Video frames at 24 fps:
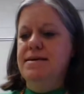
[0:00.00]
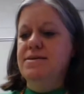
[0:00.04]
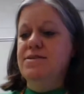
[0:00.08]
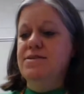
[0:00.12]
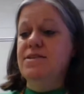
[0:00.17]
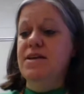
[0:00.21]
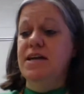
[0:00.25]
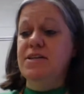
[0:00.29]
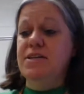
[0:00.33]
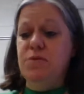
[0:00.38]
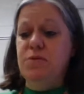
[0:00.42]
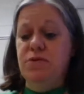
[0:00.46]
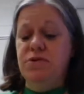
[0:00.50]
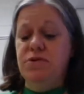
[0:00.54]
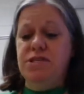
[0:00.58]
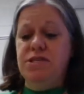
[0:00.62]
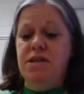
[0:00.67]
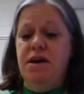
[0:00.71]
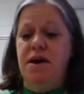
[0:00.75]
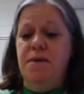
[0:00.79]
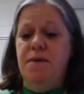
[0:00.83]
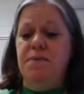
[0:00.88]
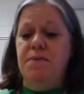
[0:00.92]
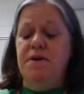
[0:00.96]
So that's where we're
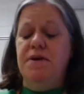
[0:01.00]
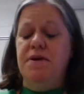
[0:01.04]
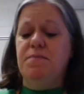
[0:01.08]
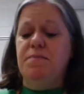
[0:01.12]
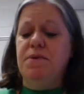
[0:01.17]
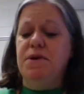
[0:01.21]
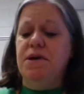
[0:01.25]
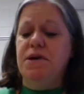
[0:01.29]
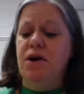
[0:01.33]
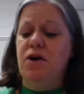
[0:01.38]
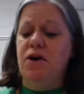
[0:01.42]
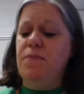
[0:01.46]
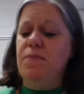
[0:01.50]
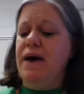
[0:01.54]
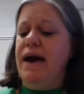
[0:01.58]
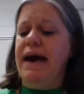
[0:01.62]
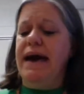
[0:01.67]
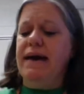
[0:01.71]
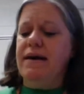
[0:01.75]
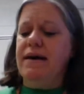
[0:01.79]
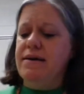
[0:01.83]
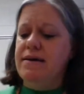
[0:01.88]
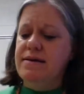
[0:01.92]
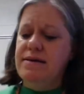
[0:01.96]
stopping, but go
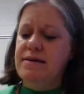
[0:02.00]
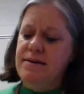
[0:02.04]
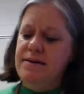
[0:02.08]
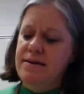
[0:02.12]
back